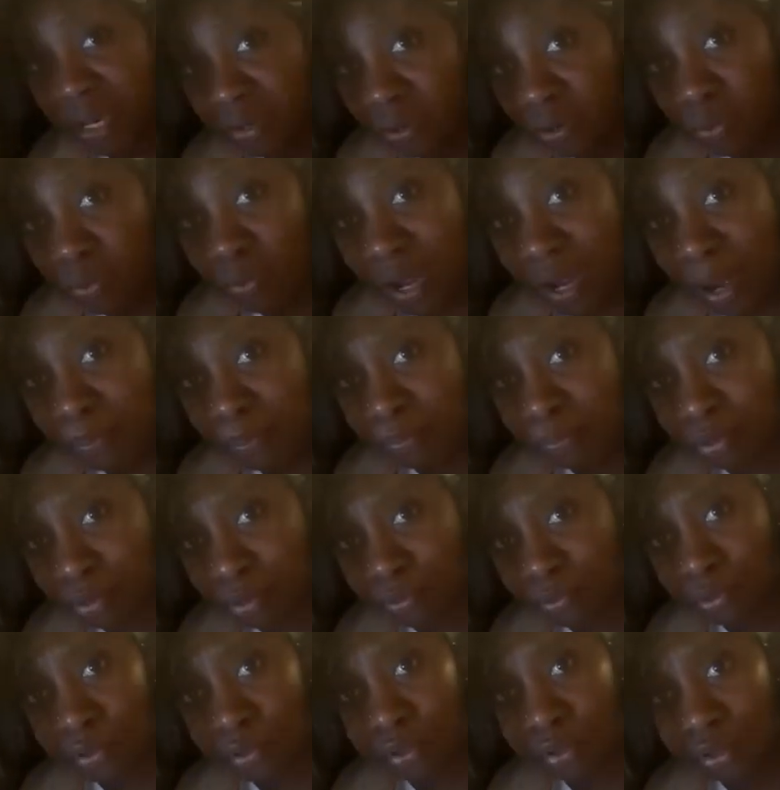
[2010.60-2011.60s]
not happen,
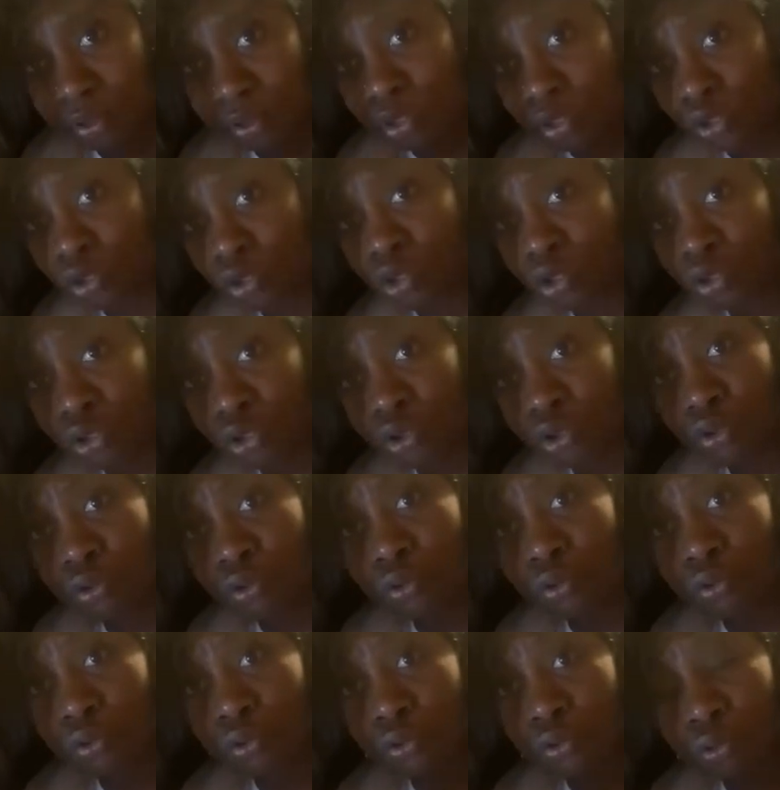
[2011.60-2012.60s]
but just
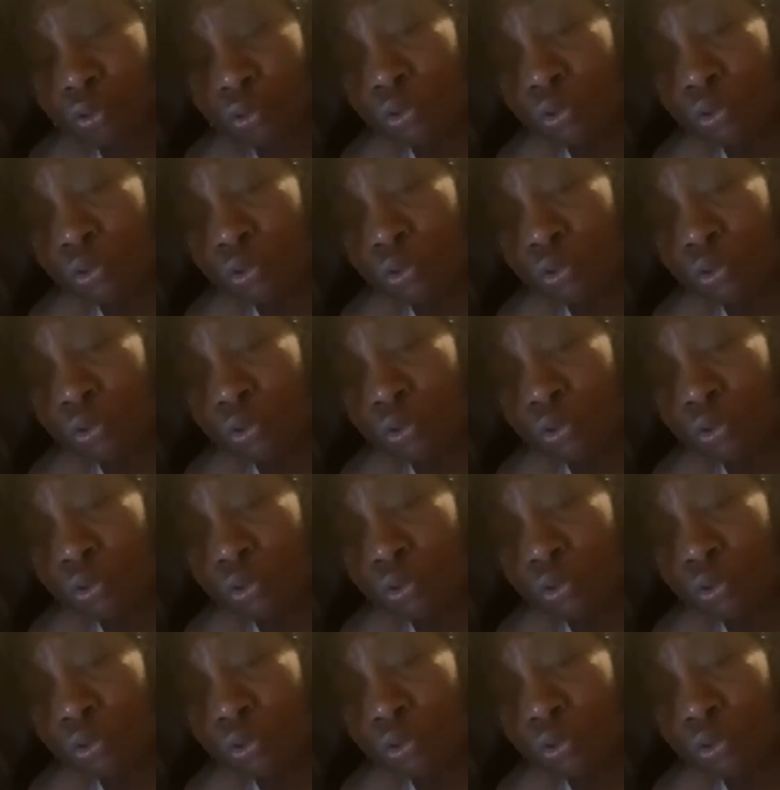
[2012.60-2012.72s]
show